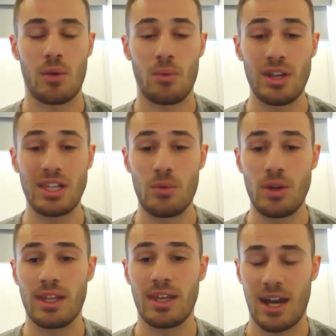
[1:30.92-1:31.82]
I really,
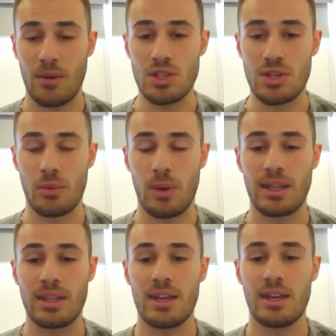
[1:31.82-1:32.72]
really encourage
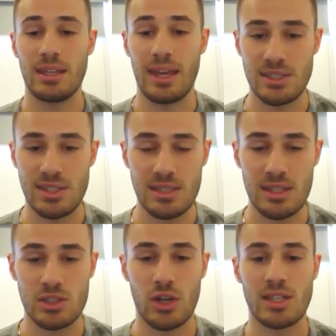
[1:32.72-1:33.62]
everyone. Yes, these
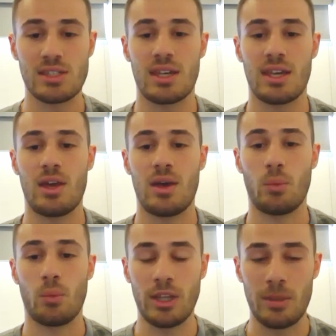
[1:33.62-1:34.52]
insights
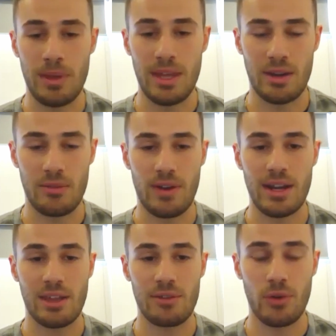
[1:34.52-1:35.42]
will appear
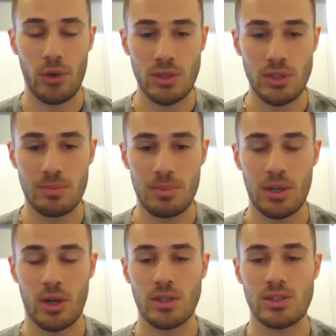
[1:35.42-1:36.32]
confronting at first
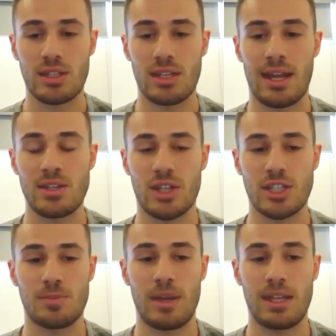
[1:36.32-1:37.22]
because it has
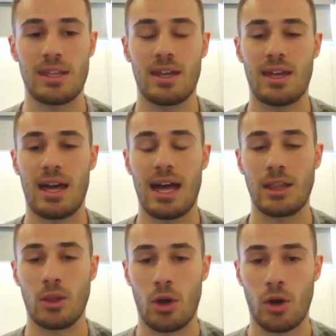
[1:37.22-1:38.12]
just been a
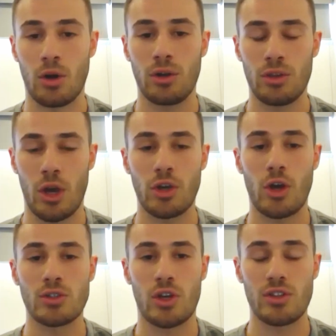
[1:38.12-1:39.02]
long no
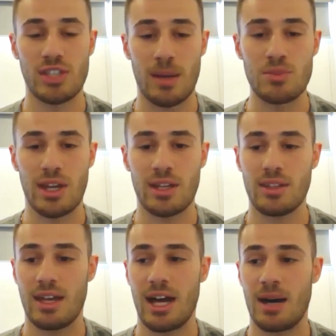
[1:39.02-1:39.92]
go zone subject
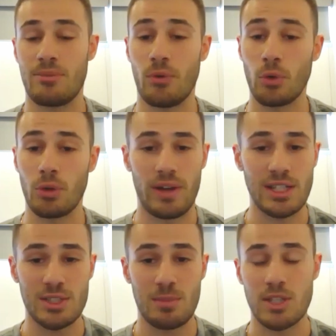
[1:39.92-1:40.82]
um, for all of
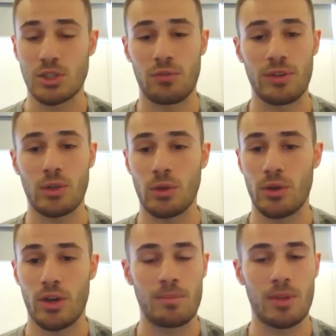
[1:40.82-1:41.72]
us, myself
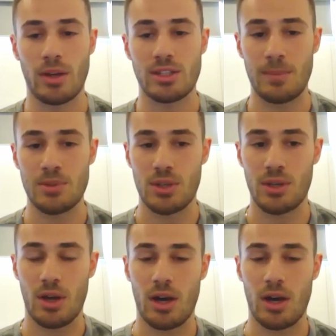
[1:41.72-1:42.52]
included. I'm no exception.